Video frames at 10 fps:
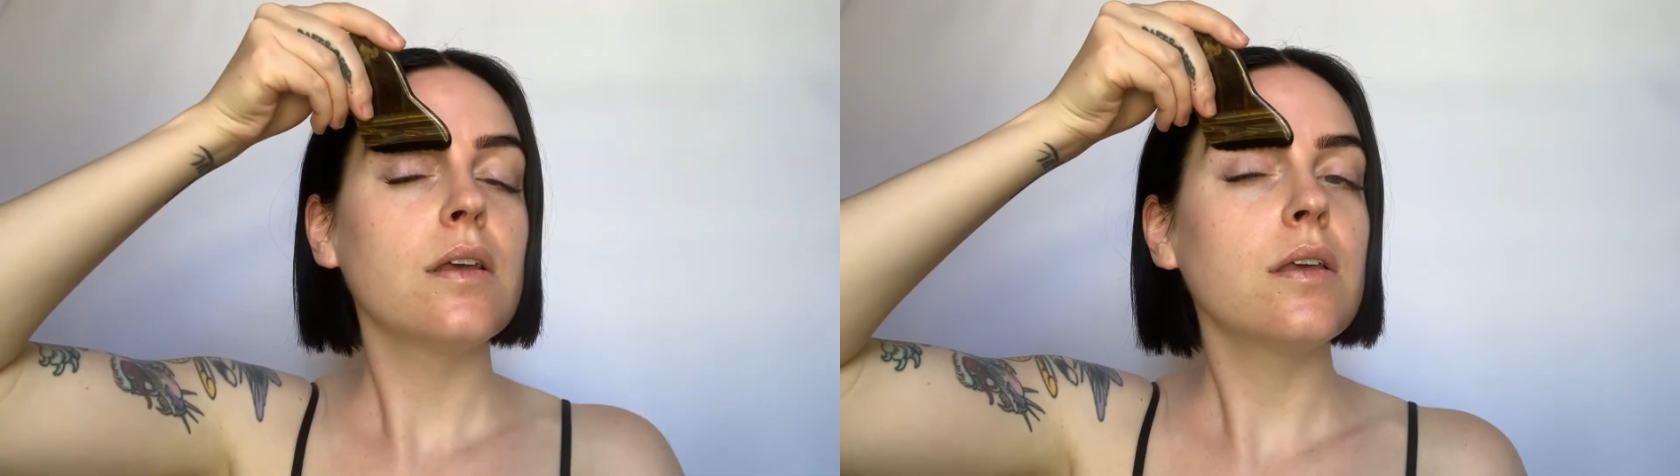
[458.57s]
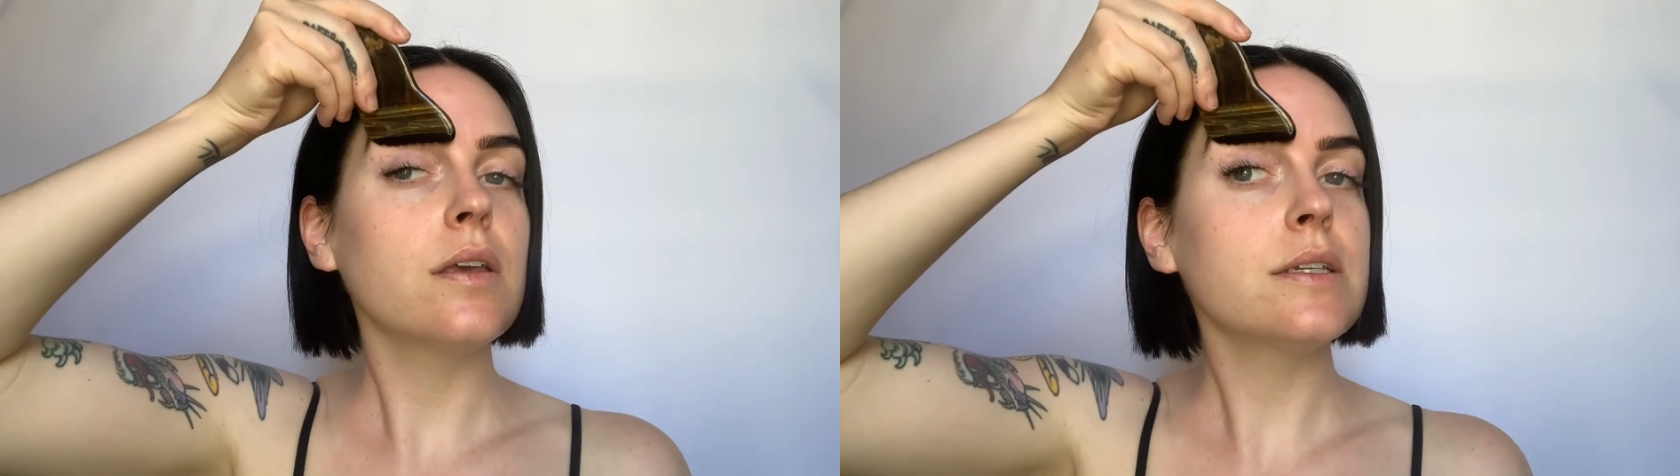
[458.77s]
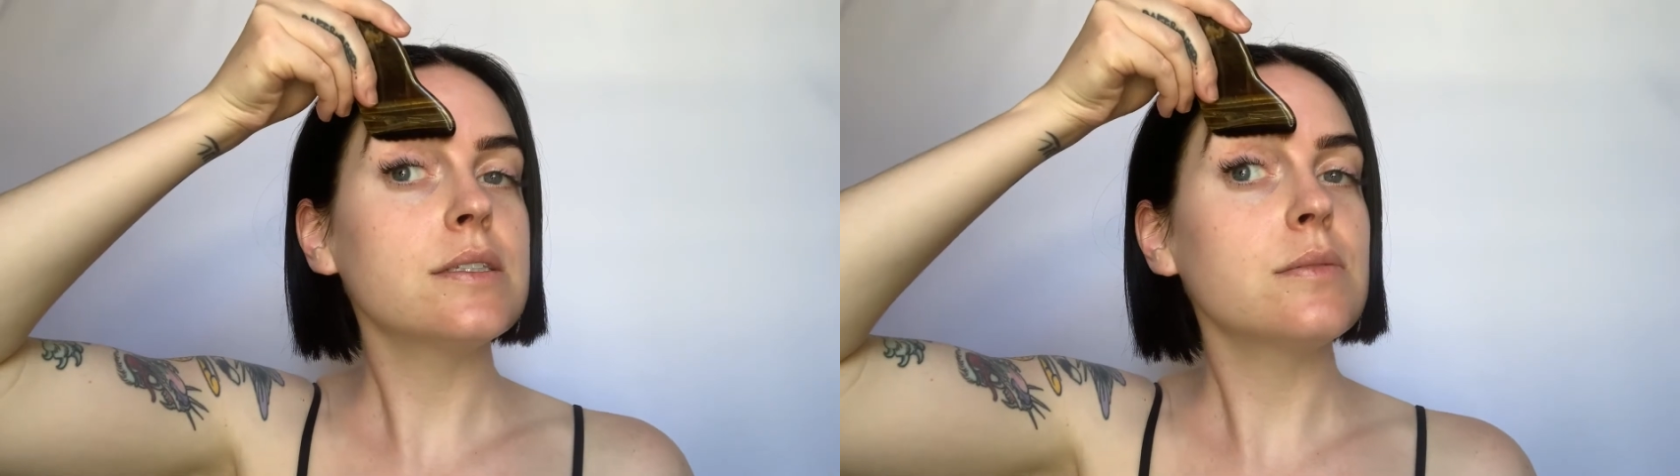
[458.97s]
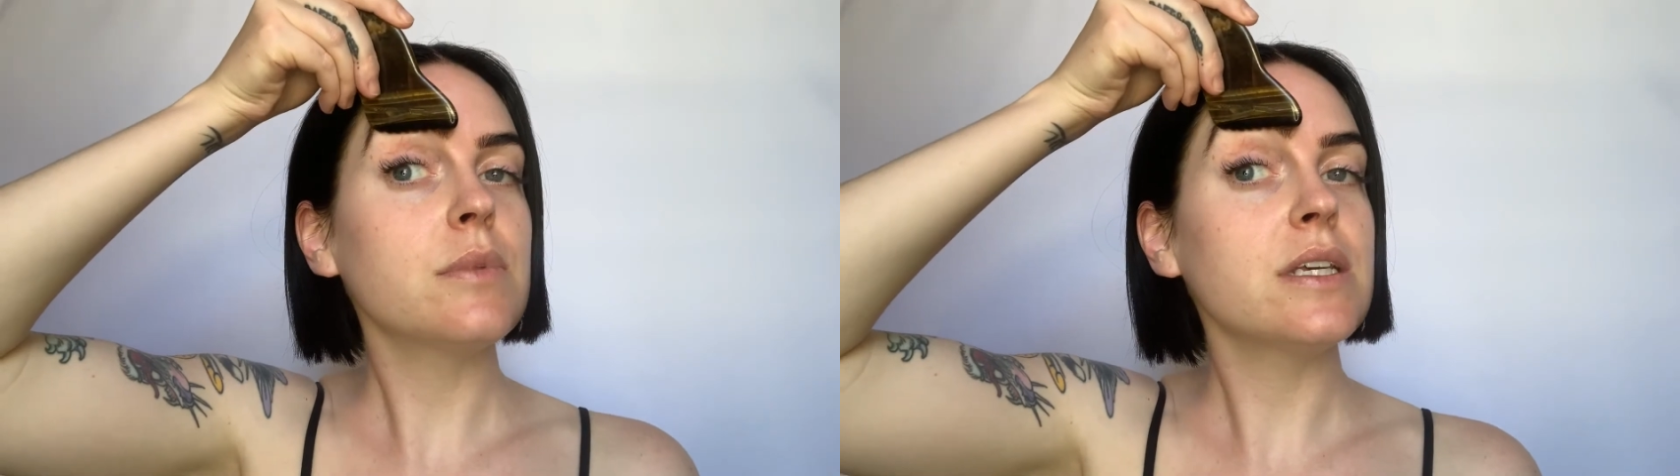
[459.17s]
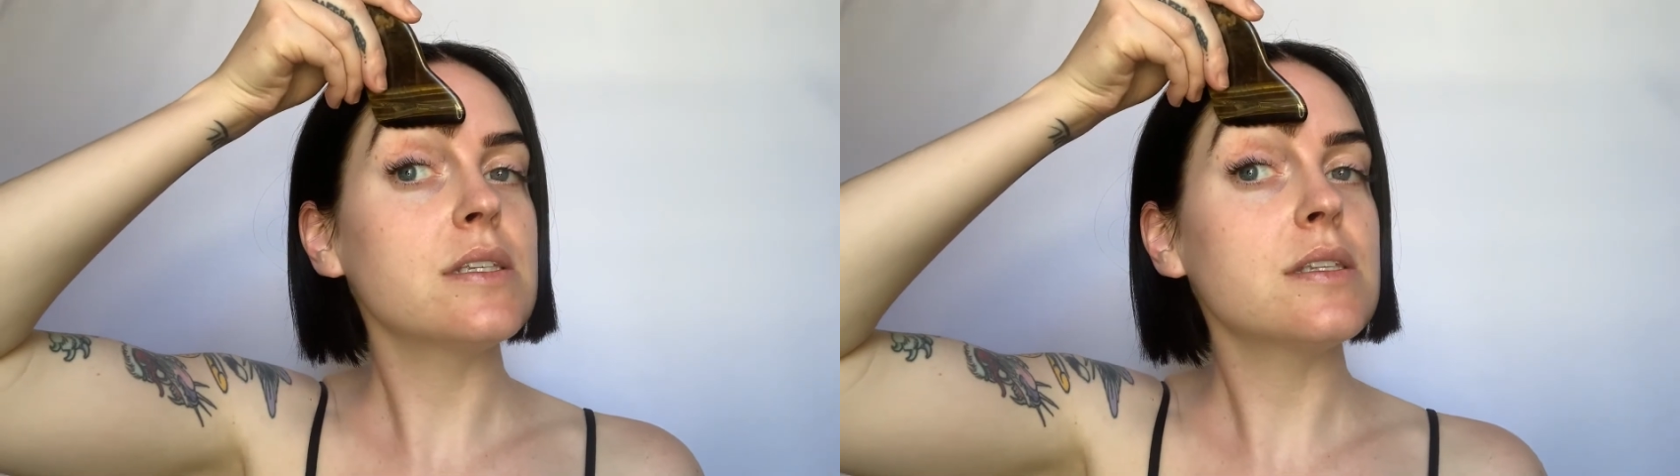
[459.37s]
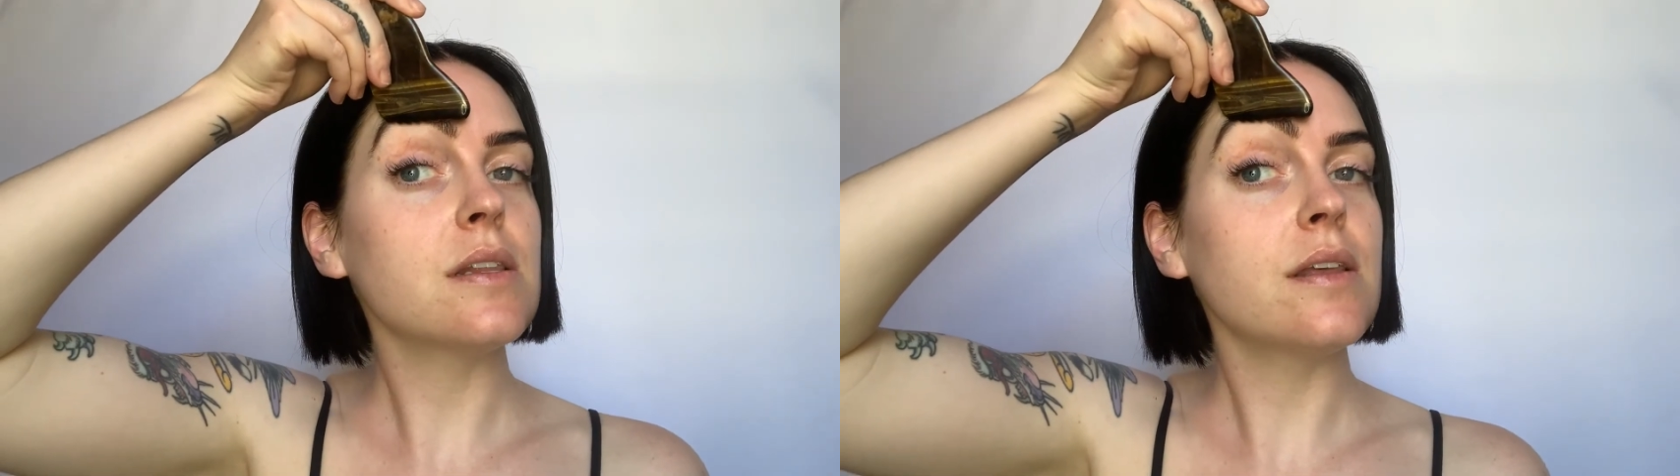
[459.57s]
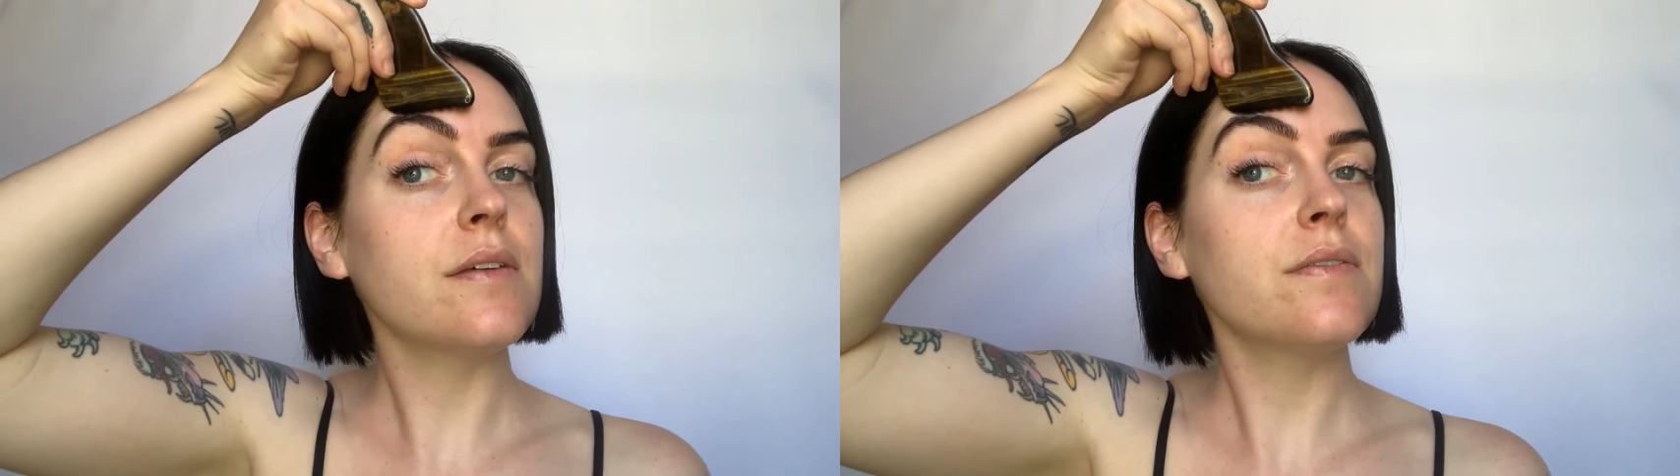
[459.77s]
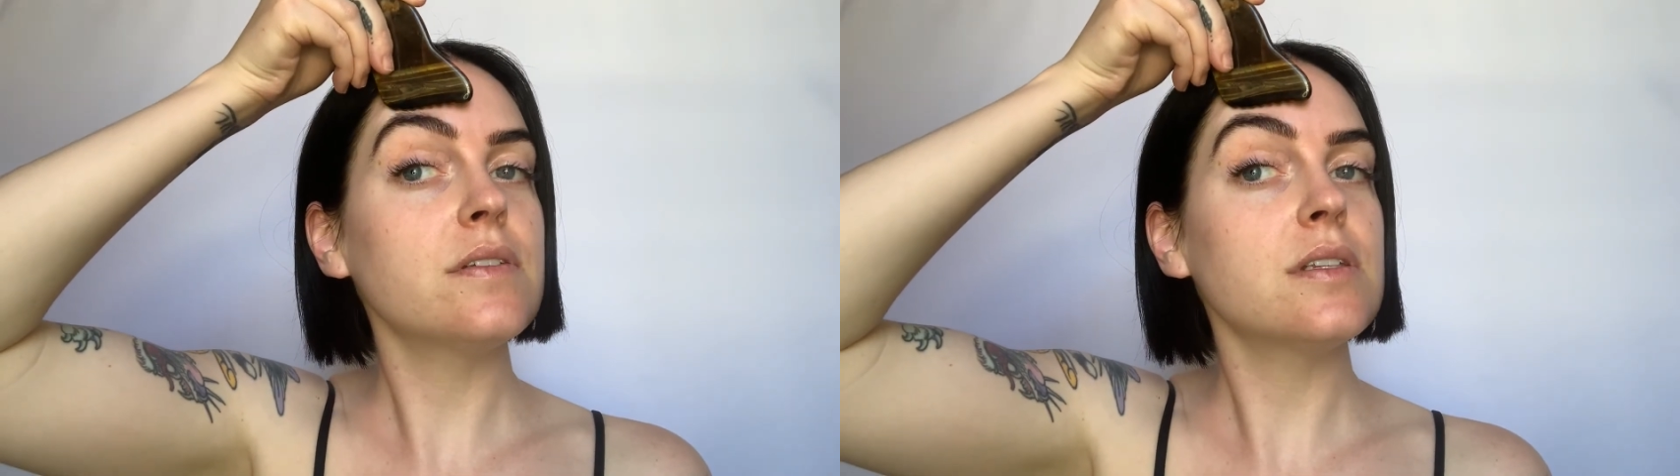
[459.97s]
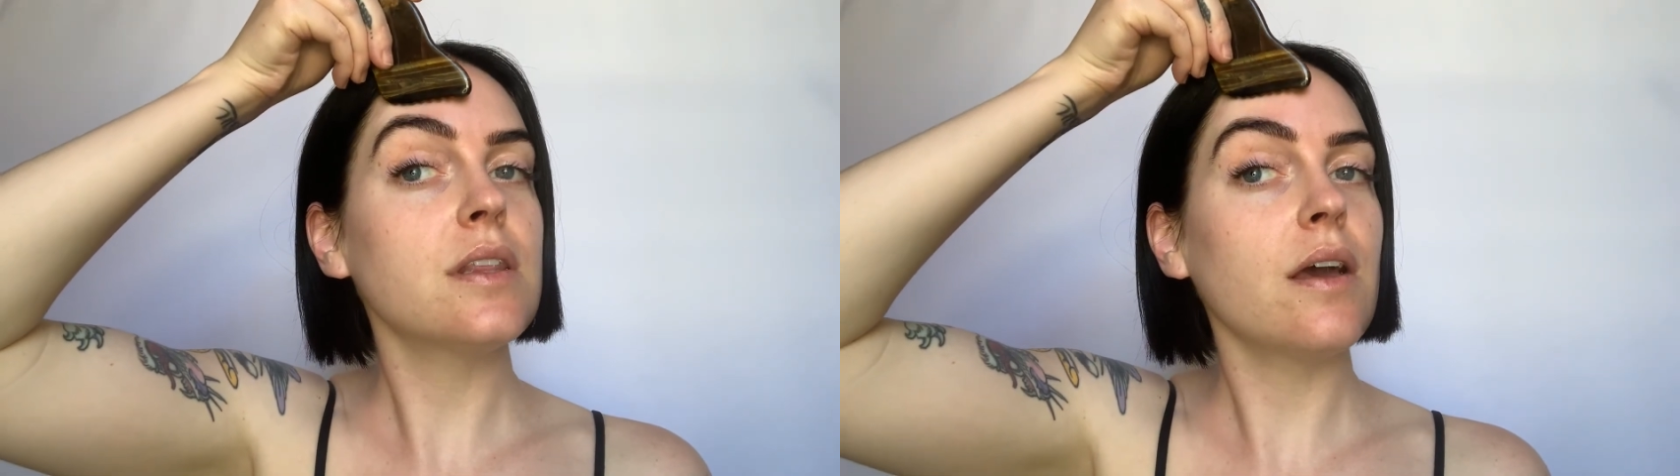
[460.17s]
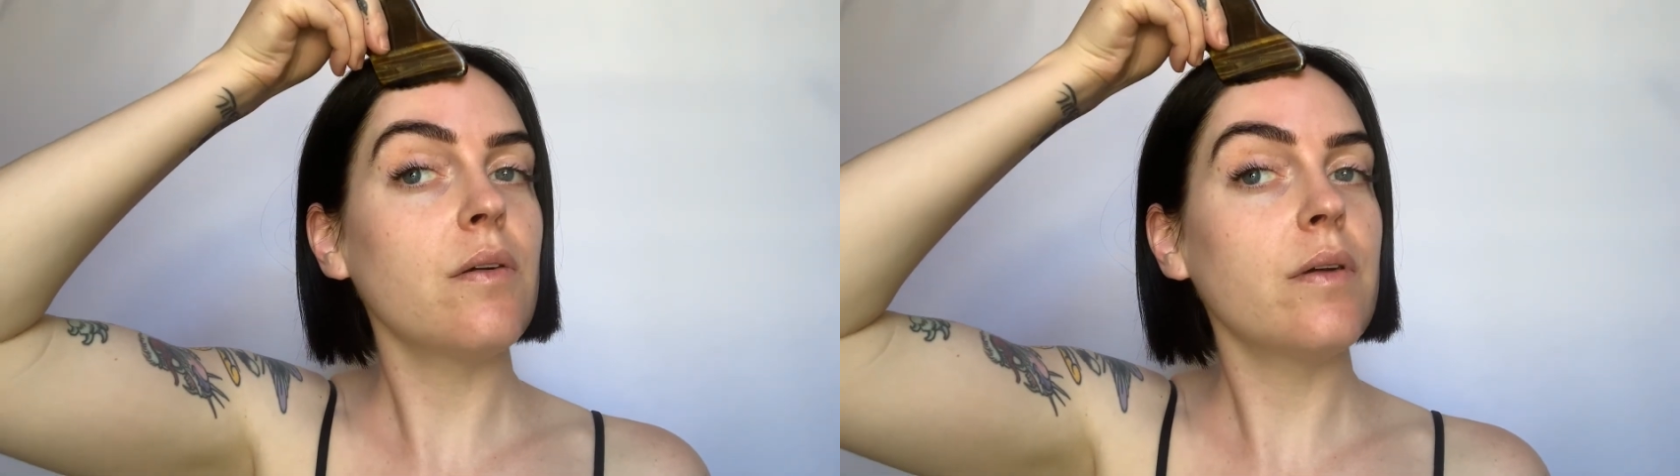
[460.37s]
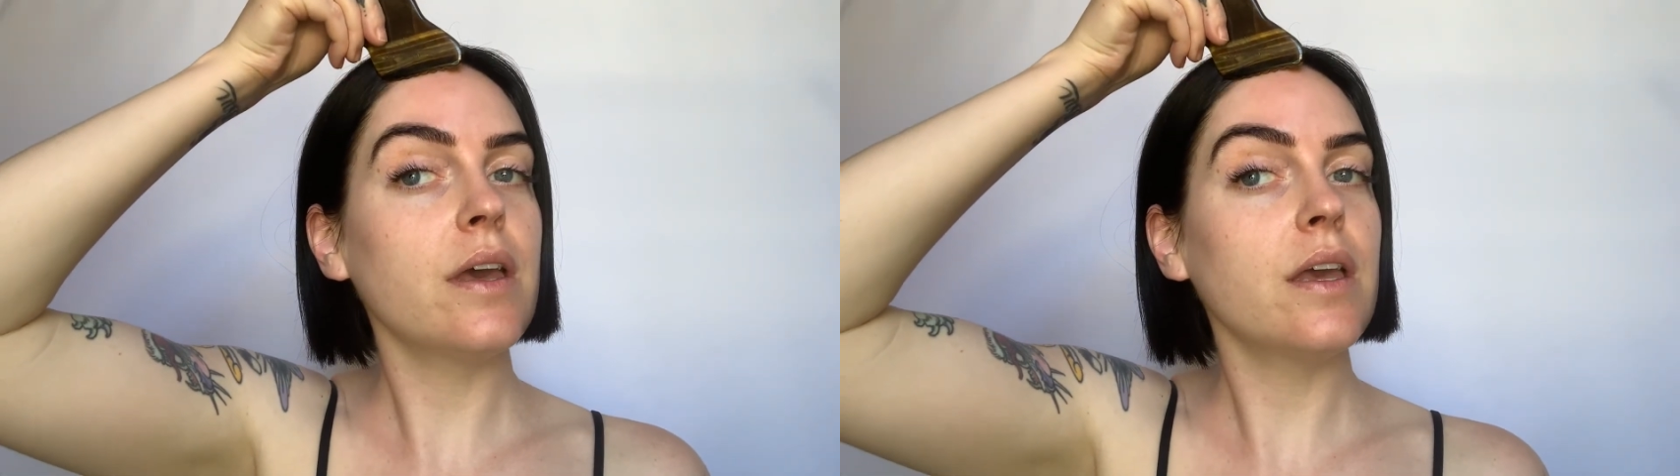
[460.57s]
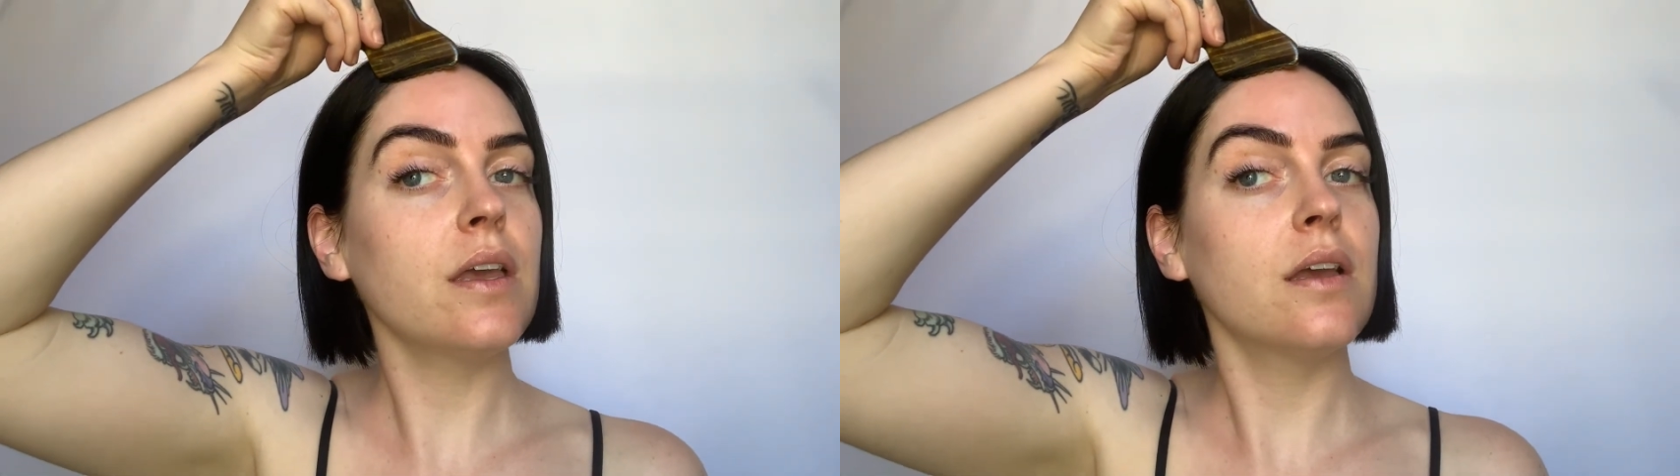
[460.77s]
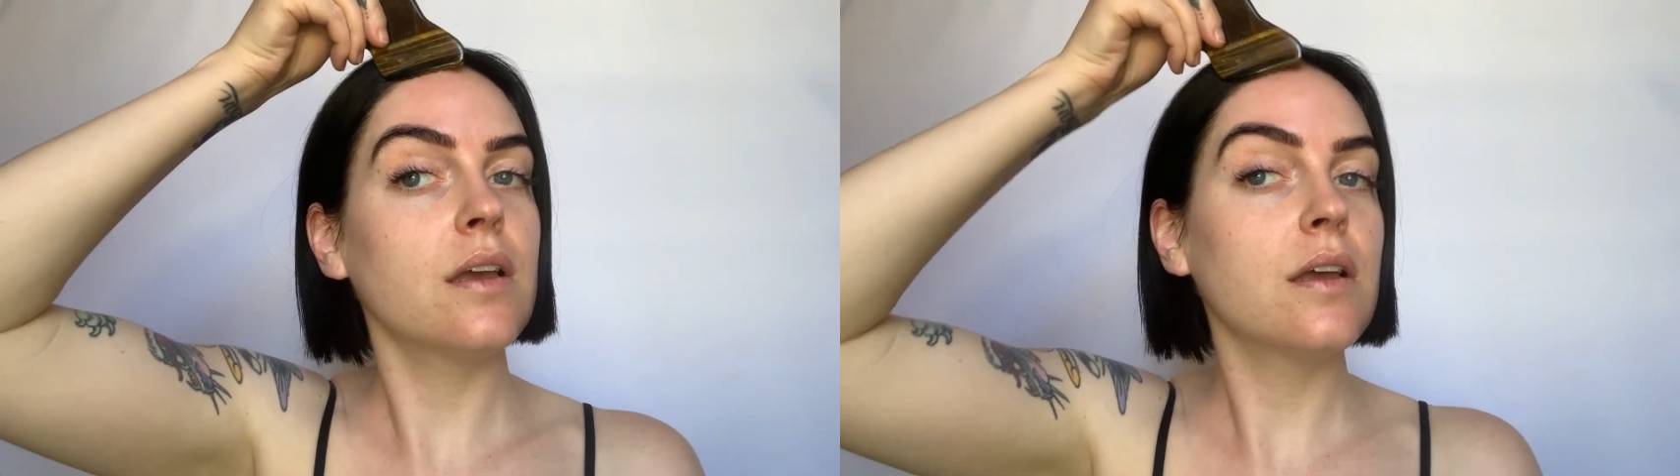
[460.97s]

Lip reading: You get some nice lift that way.